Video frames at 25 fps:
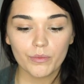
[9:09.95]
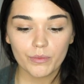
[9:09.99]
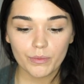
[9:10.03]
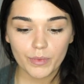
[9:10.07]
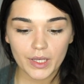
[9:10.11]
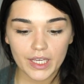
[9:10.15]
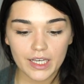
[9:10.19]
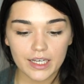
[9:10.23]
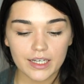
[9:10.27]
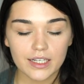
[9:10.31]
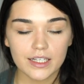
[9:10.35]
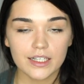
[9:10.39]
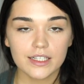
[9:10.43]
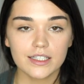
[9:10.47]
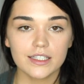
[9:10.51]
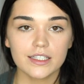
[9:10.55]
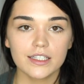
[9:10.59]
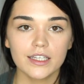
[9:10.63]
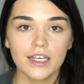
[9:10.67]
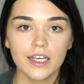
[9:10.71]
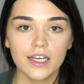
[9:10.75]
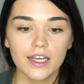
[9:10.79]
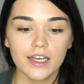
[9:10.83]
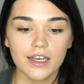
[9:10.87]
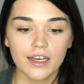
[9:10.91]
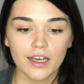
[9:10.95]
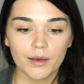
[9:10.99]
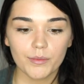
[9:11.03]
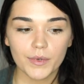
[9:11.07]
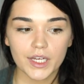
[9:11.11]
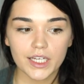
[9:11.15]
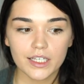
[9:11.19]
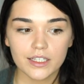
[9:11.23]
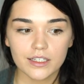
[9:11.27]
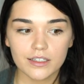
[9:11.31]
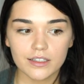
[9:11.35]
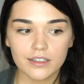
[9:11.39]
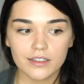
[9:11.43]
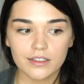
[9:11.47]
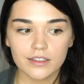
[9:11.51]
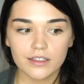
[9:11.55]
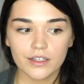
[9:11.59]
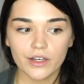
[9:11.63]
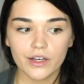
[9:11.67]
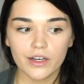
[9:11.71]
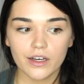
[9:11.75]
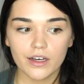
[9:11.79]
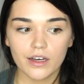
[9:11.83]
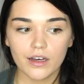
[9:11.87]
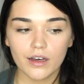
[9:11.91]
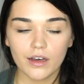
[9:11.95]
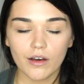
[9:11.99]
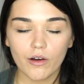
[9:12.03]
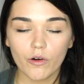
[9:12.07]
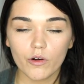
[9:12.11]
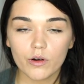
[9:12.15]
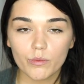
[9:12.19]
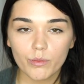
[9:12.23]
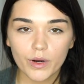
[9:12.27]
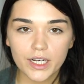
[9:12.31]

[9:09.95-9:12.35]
because, I mean, our